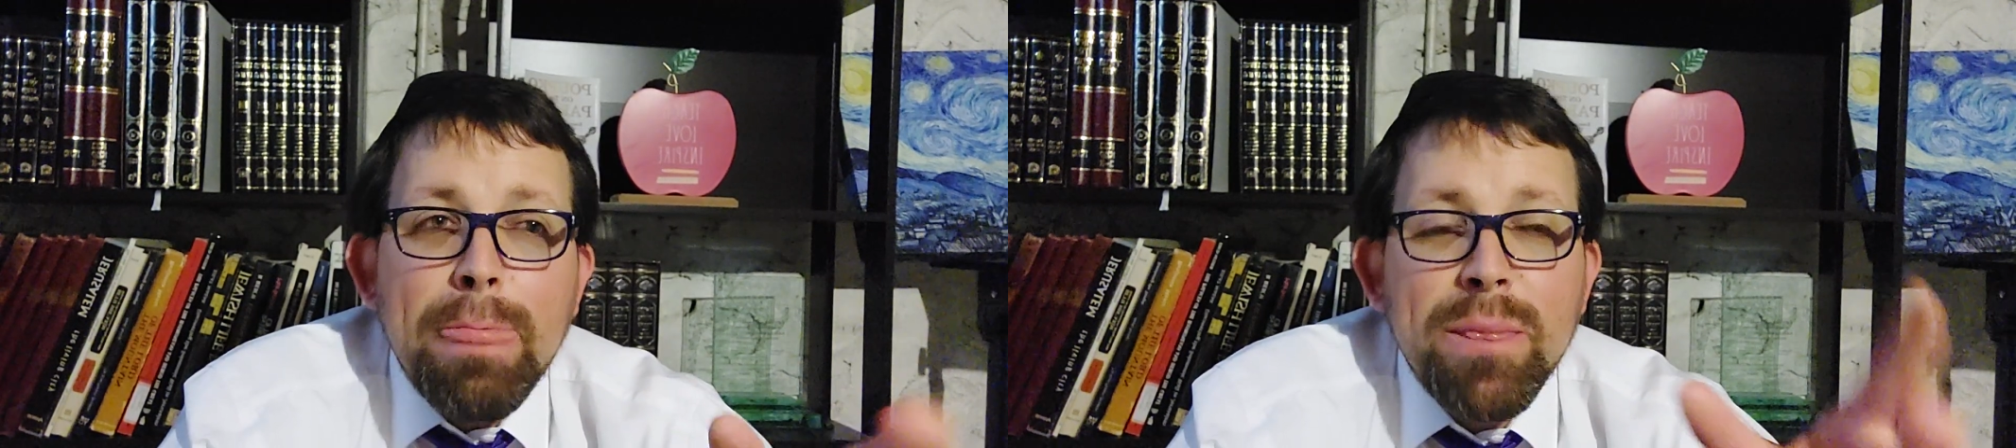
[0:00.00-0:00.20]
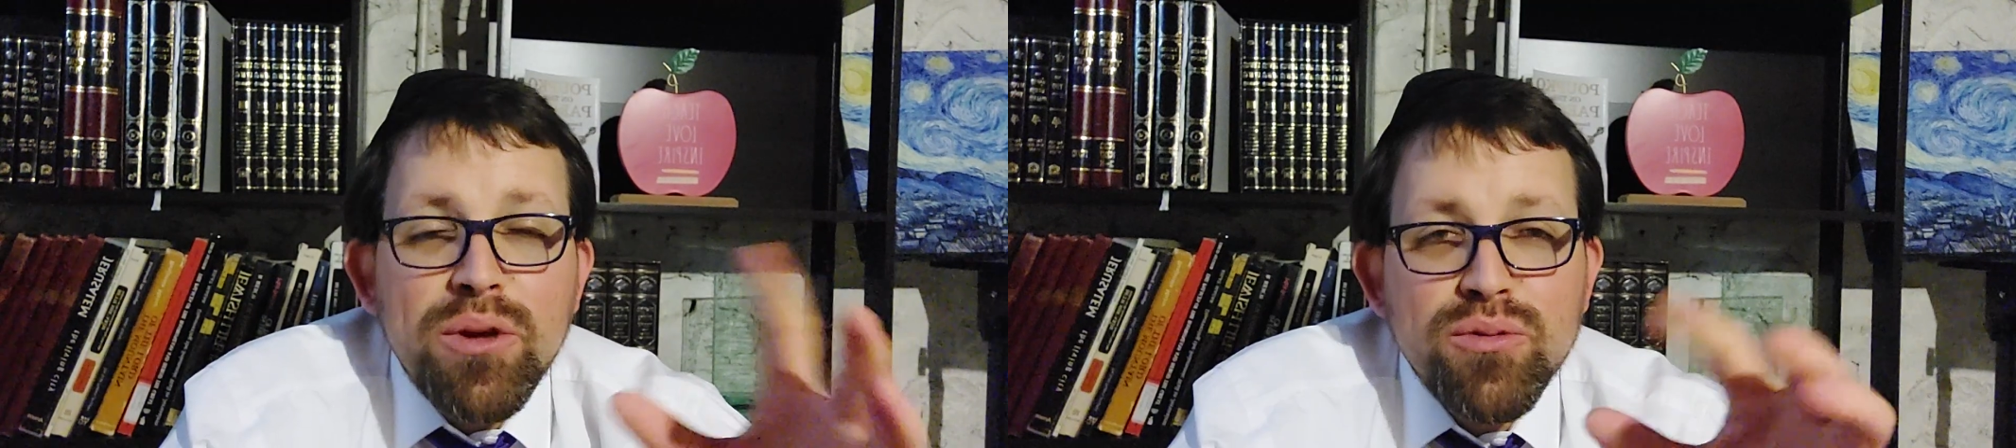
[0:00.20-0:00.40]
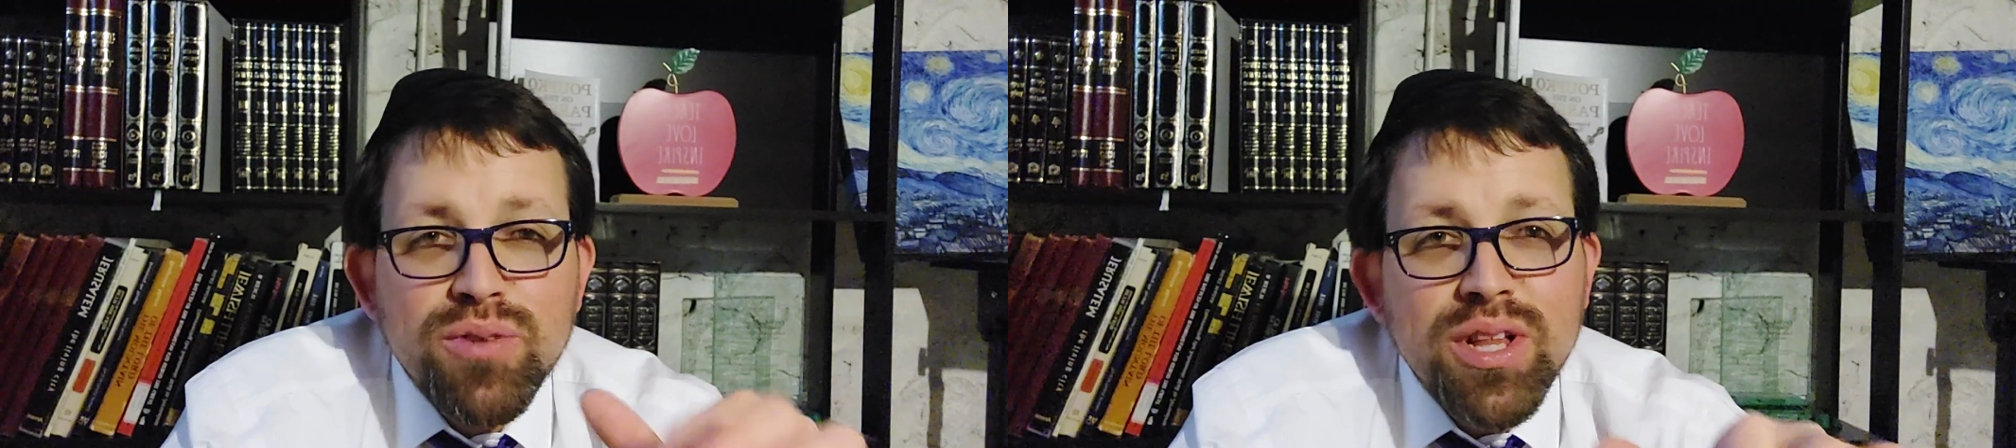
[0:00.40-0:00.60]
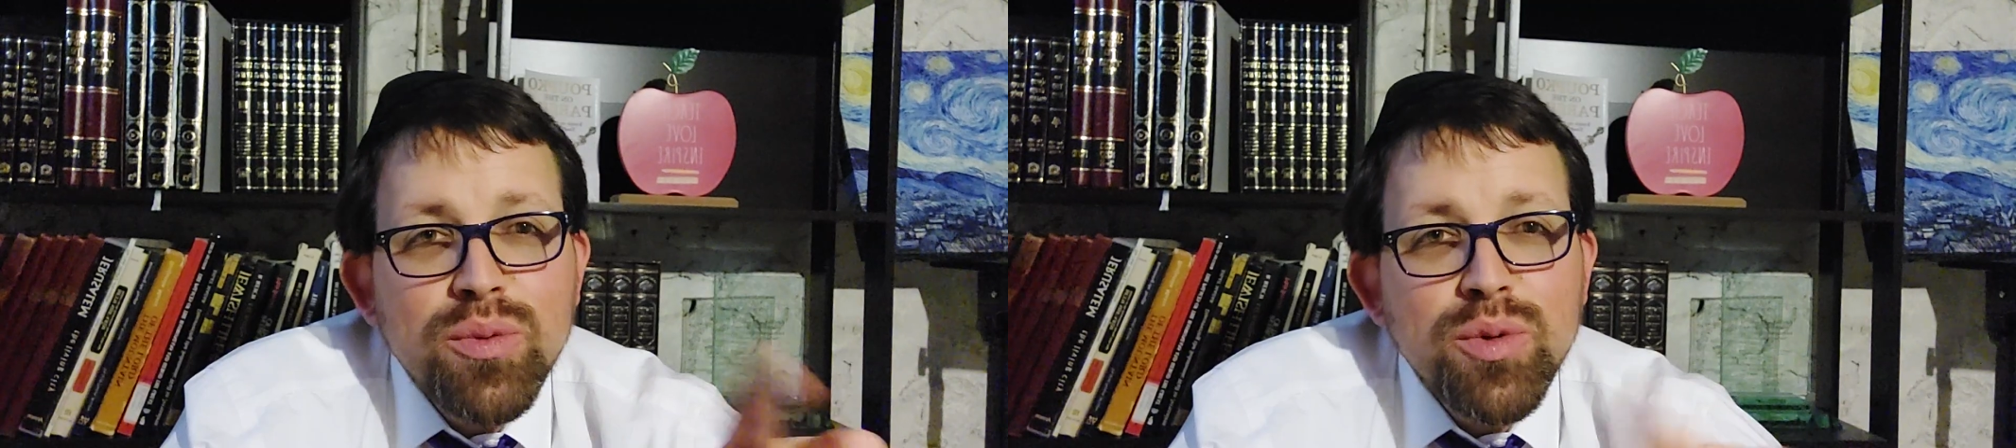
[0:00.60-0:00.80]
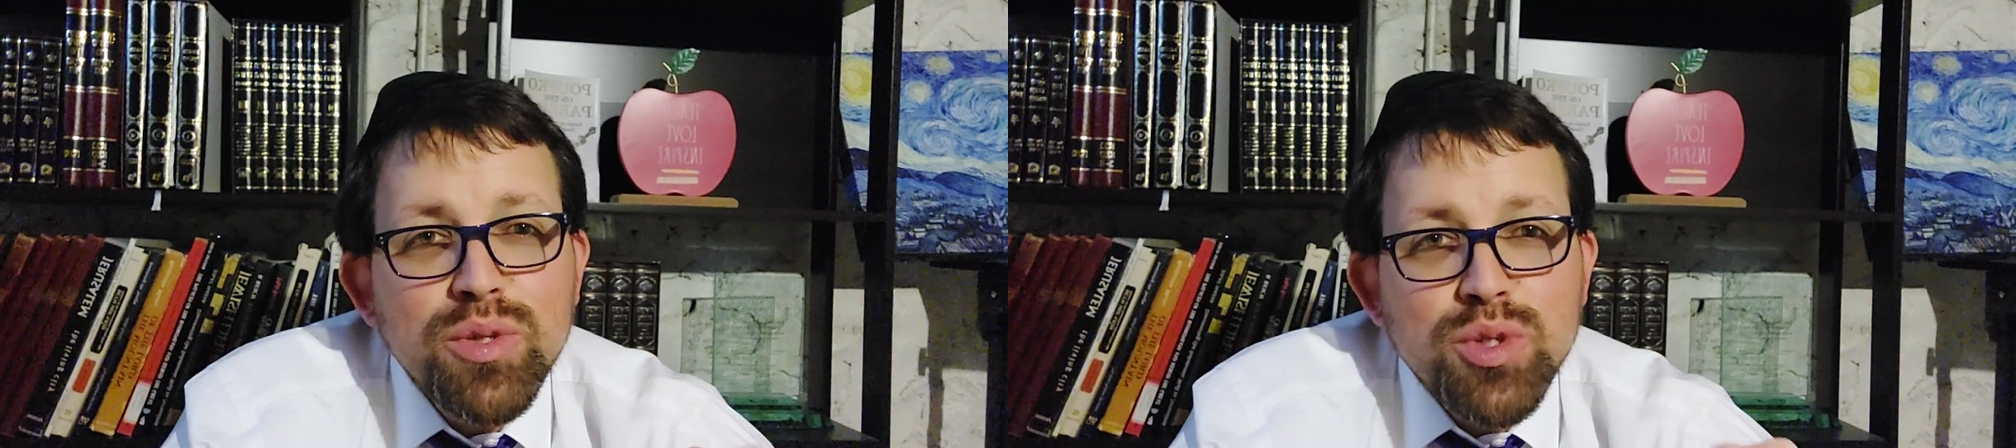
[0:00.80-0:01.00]
you fill
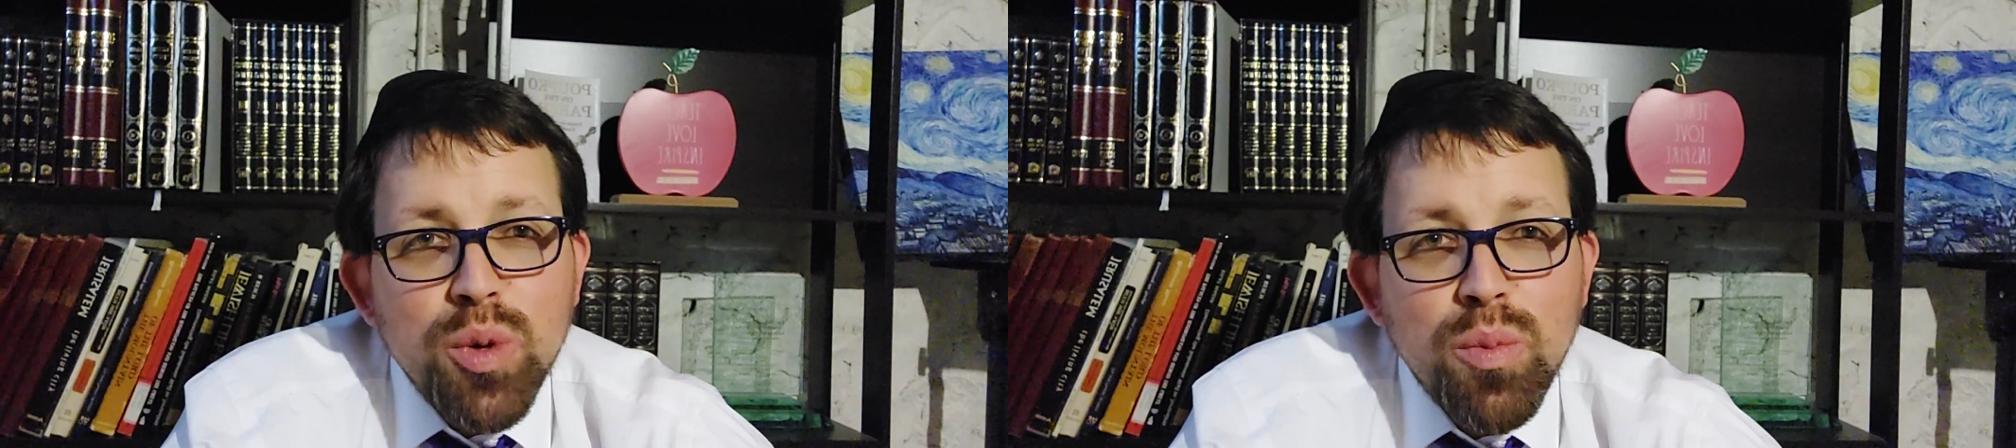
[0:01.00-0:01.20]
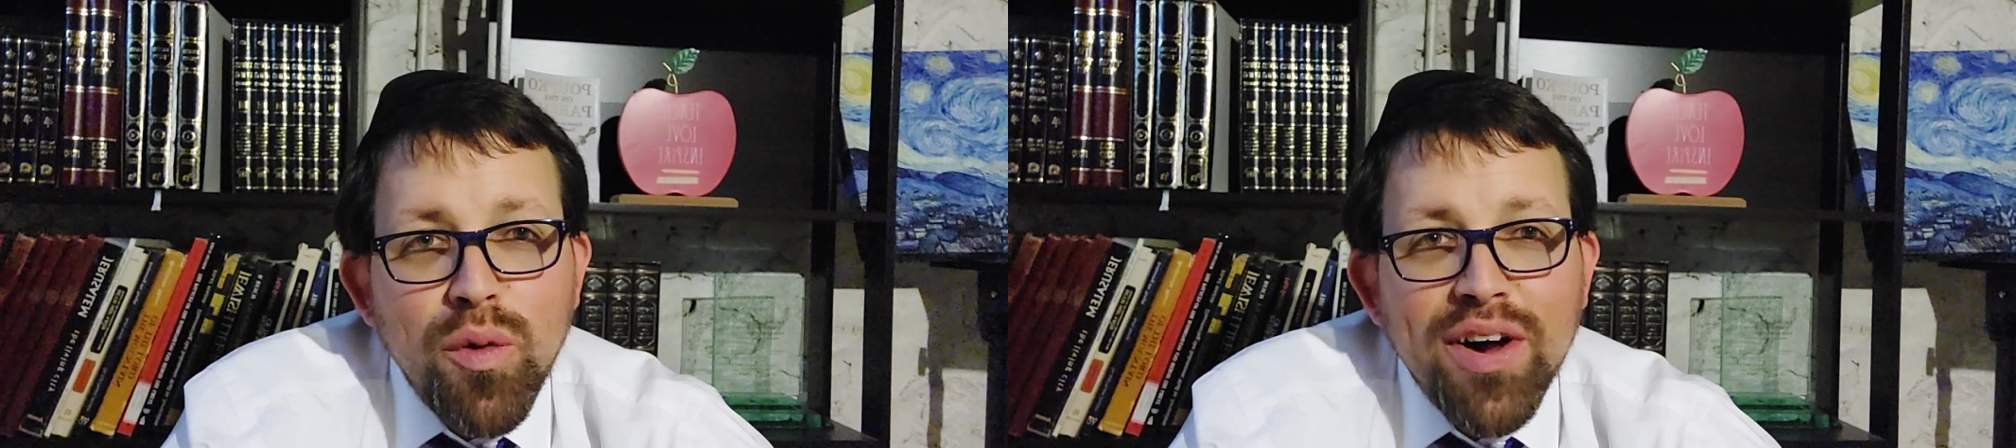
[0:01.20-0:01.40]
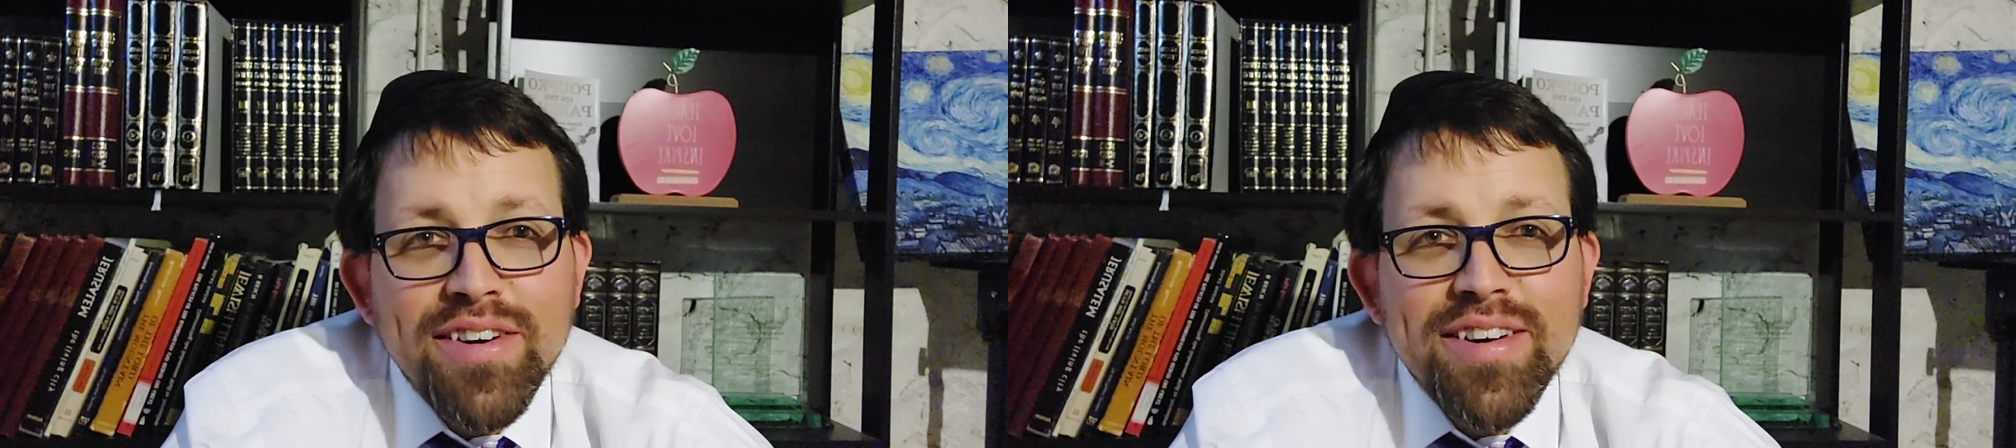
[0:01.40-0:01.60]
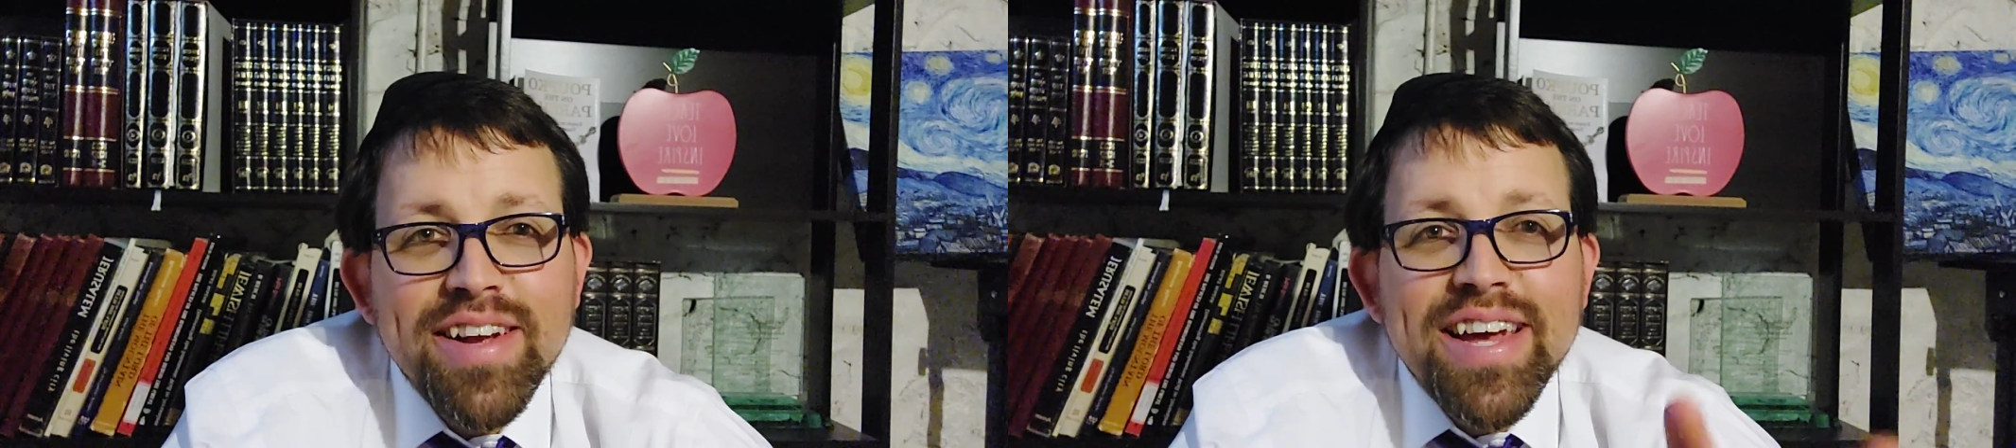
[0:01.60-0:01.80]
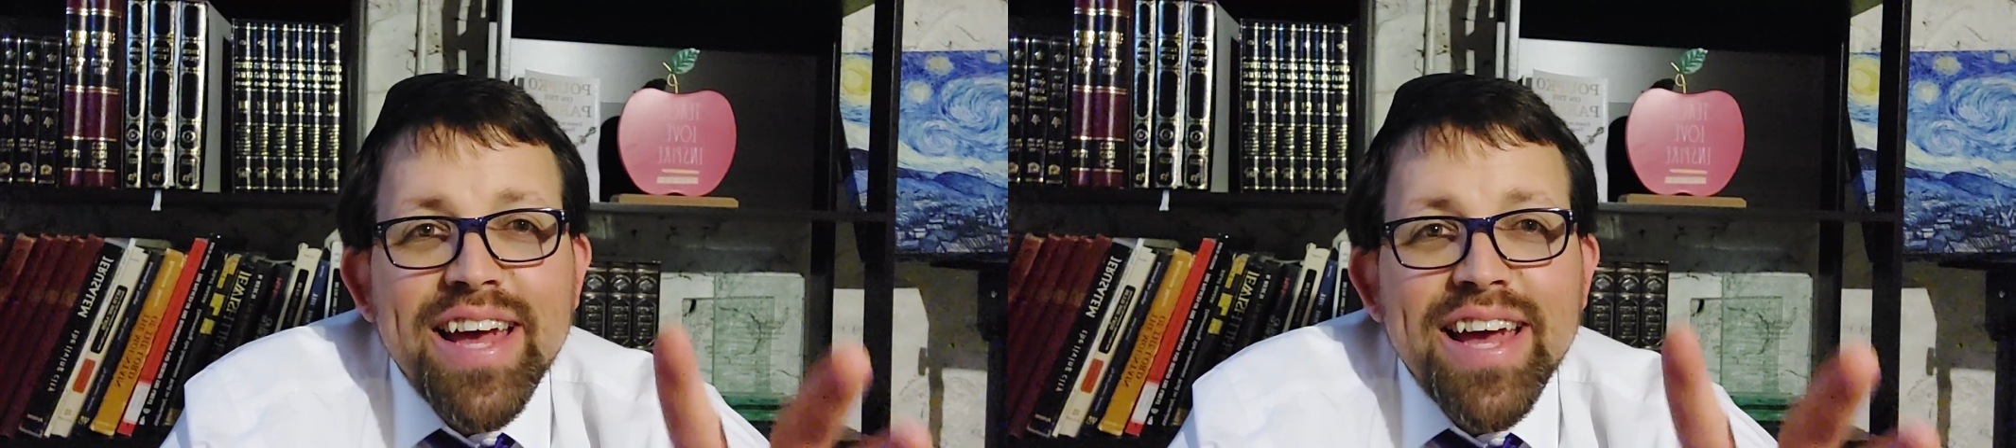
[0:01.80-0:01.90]
it with soap water,